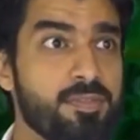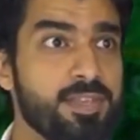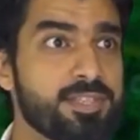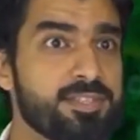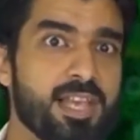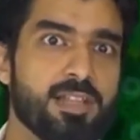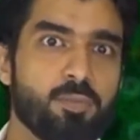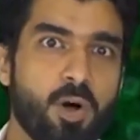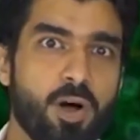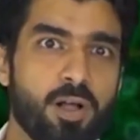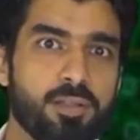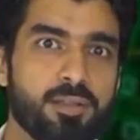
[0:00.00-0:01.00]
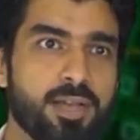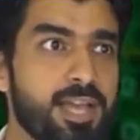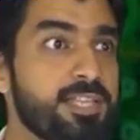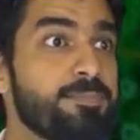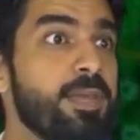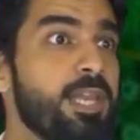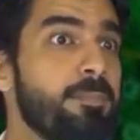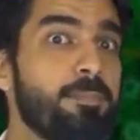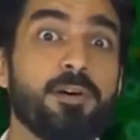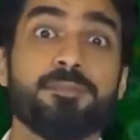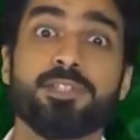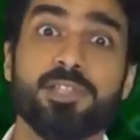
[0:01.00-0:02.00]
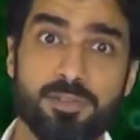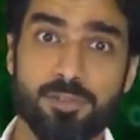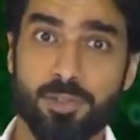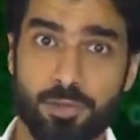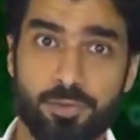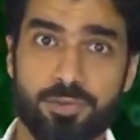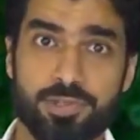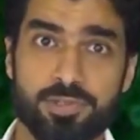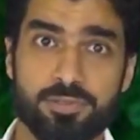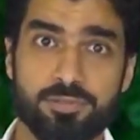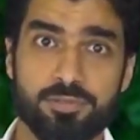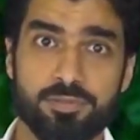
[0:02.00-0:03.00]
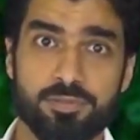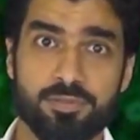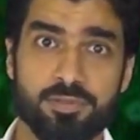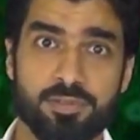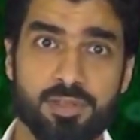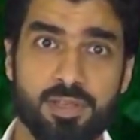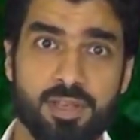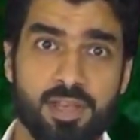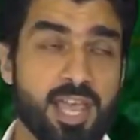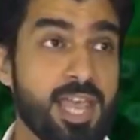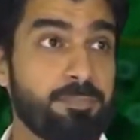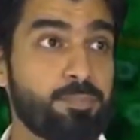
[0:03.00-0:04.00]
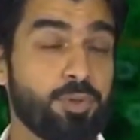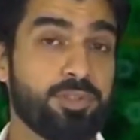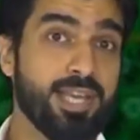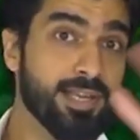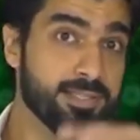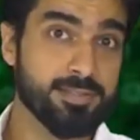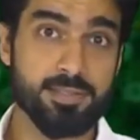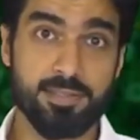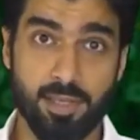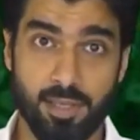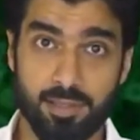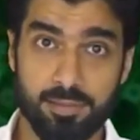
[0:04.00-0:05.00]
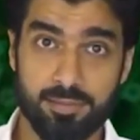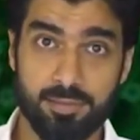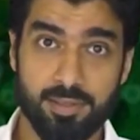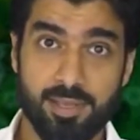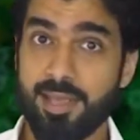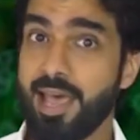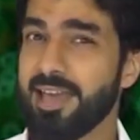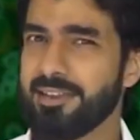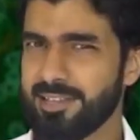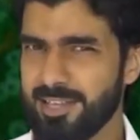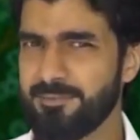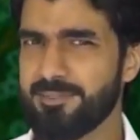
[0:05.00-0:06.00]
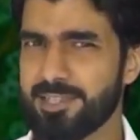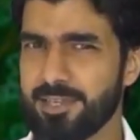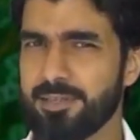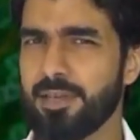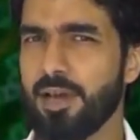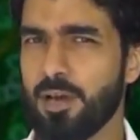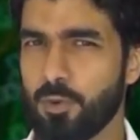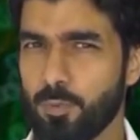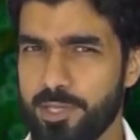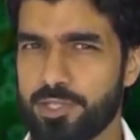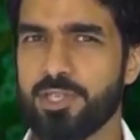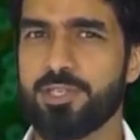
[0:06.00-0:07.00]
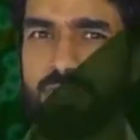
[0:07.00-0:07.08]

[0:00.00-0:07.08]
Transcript: This cell wall is made up of cellulose. It protects the cell and gives it a rigid